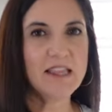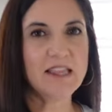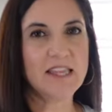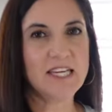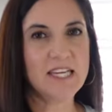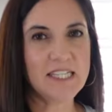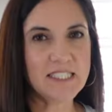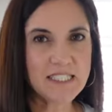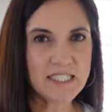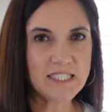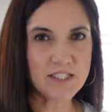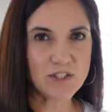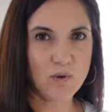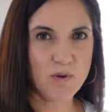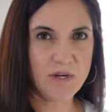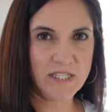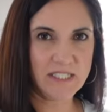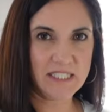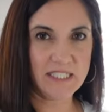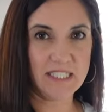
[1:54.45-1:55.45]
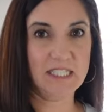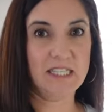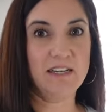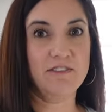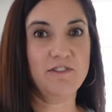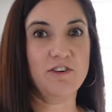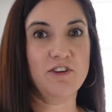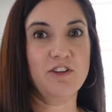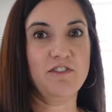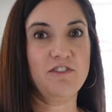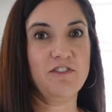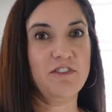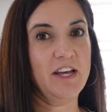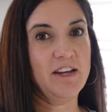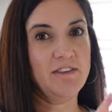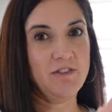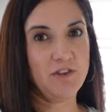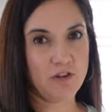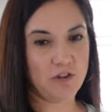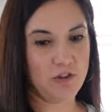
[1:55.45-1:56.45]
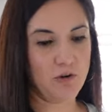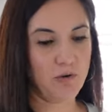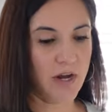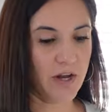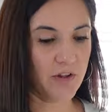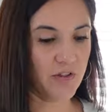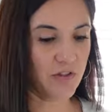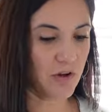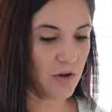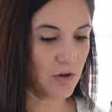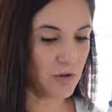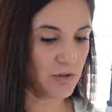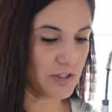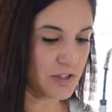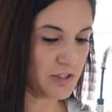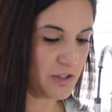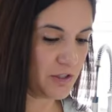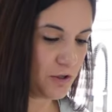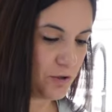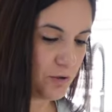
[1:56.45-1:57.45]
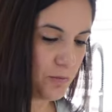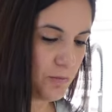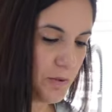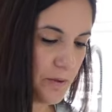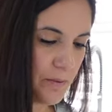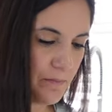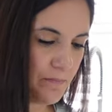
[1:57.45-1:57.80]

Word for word: This is going to deliver the flavor throughout the whole soup.